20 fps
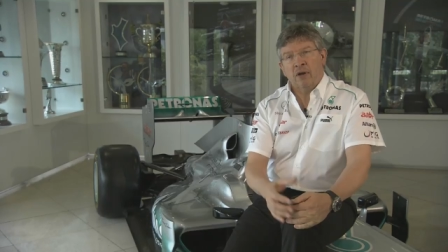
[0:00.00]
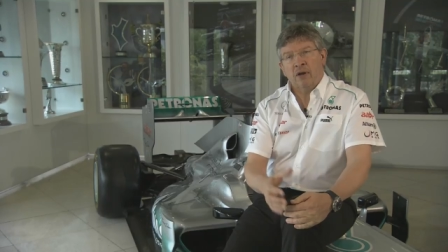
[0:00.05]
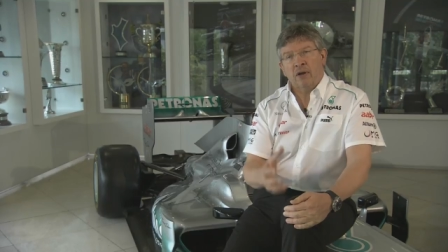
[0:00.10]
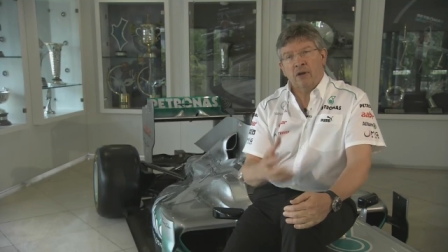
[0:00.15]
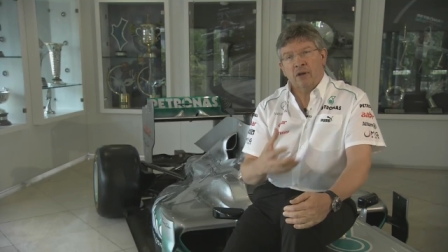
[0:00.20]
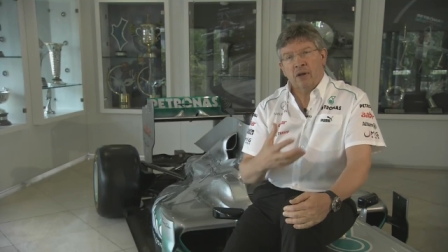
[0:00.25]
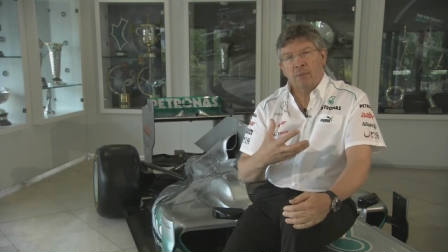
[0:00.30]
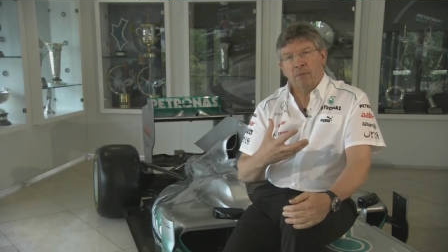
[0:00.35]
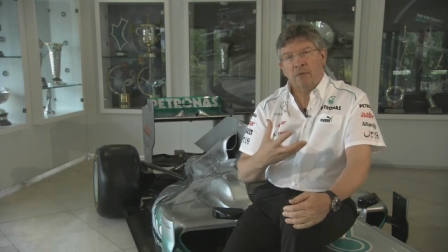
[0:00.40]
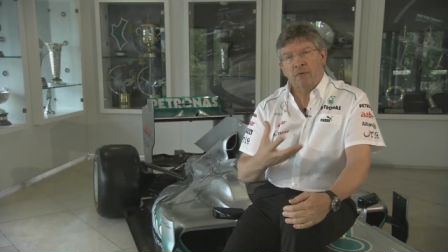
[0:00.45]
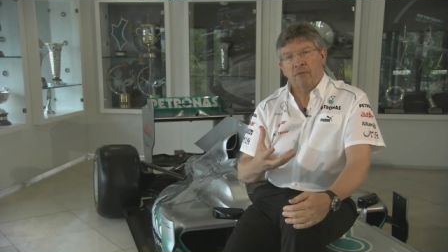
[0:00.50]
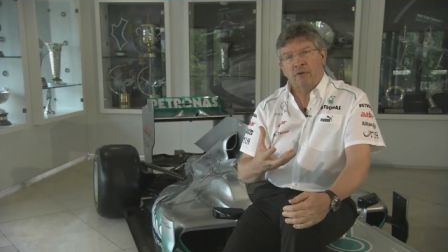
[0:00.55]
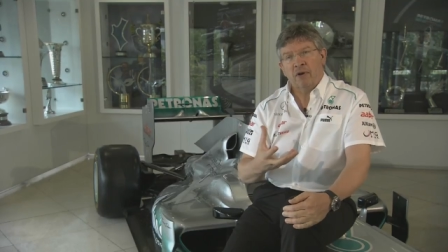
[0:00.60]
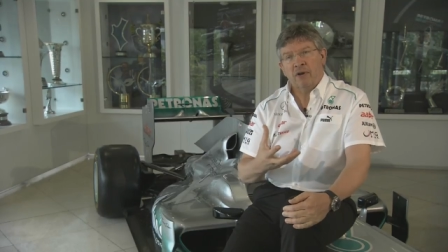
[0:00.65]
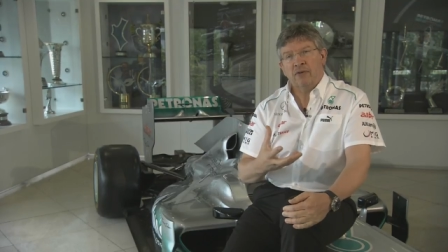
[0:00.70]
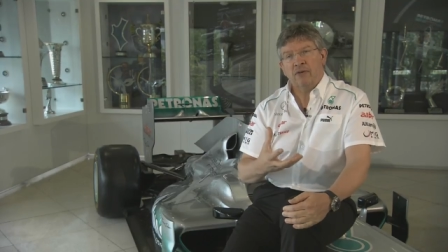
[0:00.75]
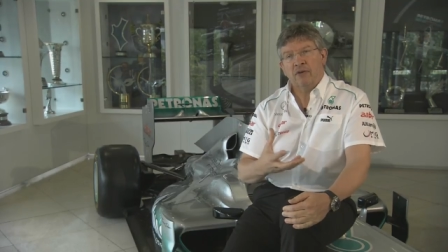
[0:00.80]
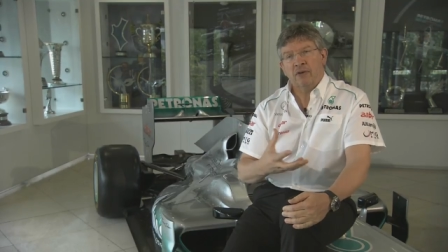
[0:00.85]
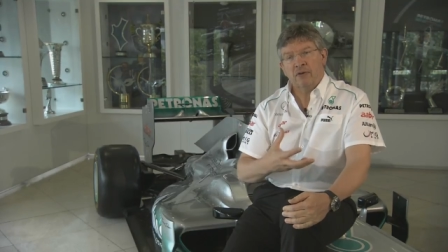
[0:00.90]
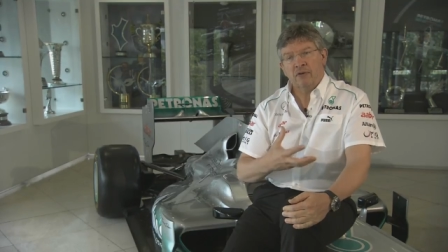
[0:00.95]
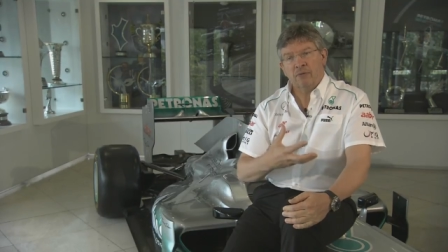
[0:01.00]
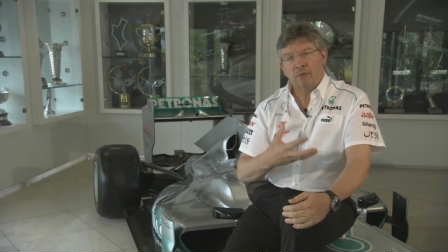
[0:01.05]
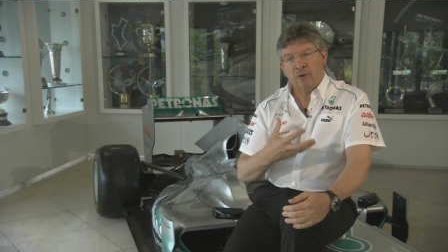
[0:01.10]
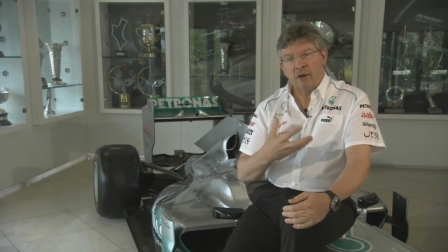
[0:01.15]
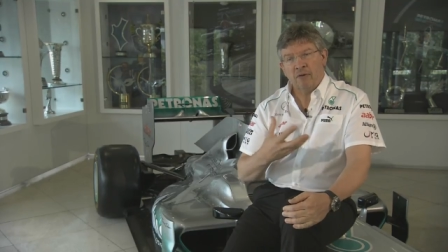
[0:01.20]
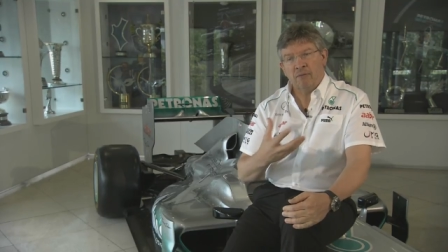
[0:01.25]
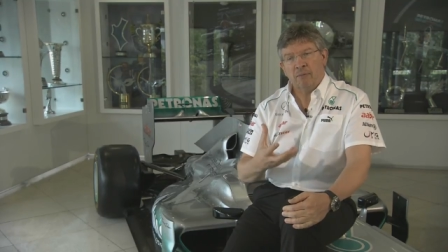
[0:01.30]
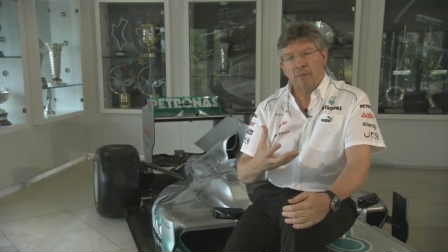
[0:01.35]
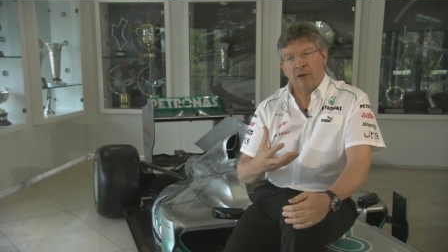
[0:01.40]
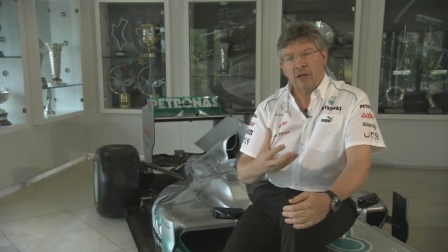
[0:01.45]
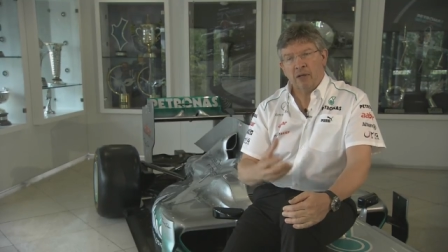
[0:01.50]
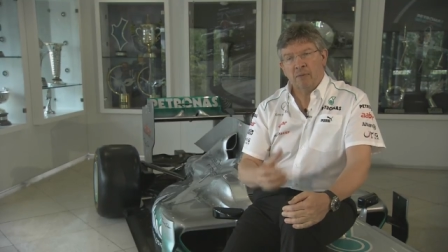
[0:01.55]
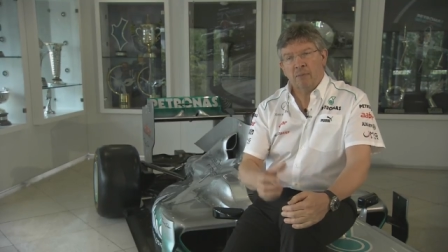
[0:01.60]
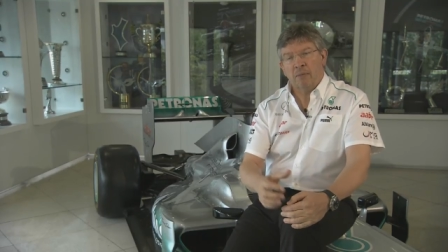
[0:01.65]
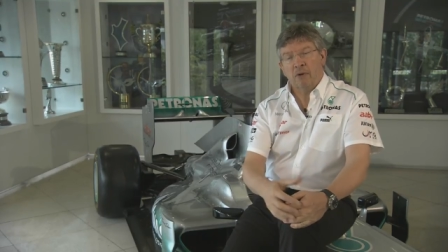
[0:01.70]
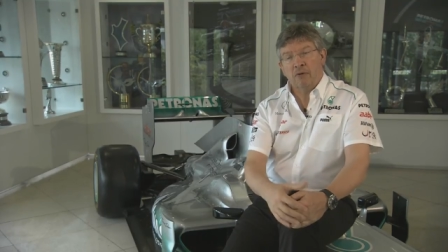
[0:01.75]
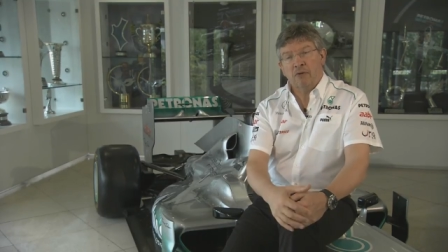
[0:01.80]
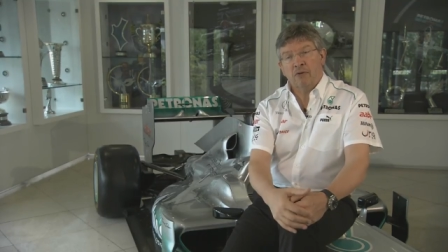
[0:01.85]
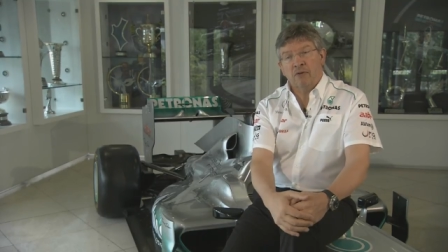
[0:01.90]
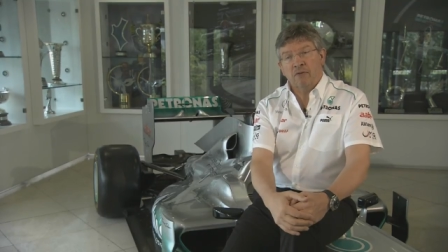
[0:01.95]
a couple of races. We haven't made the
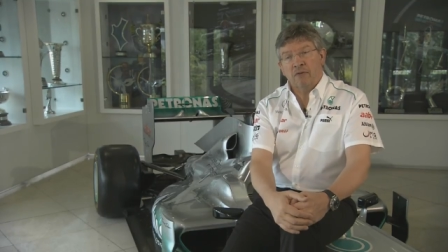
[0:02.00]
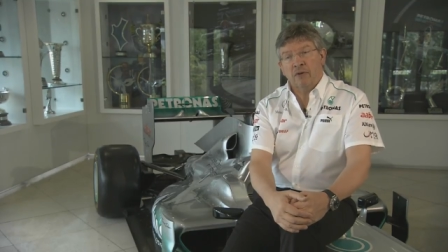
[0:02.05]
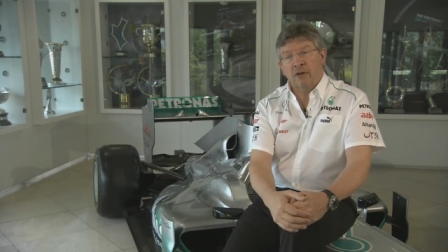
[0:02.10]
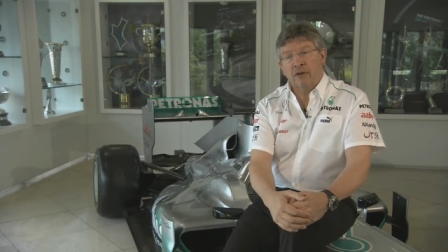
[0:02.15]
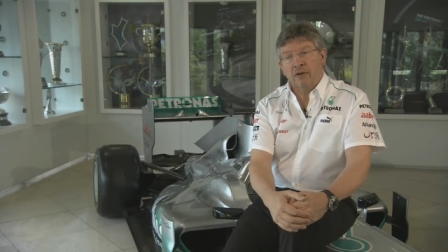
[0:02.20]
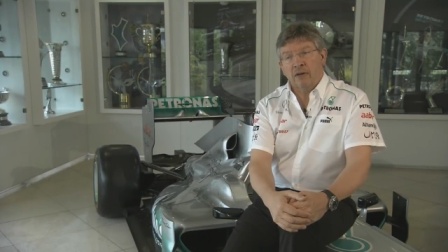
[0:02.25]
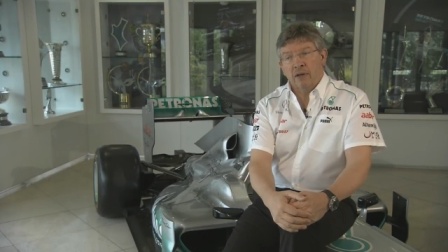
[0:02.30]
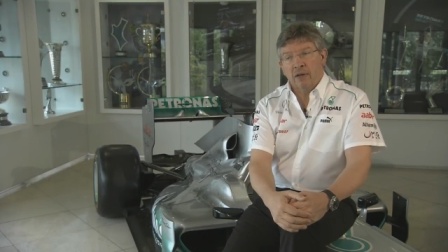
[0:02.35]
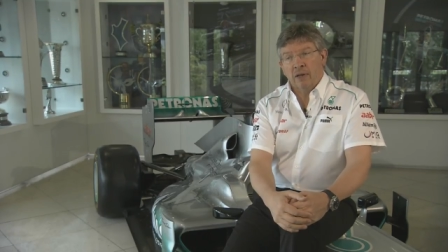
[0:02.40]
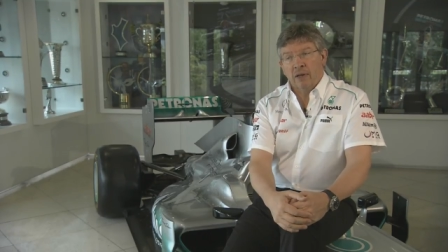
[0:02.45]
most of it.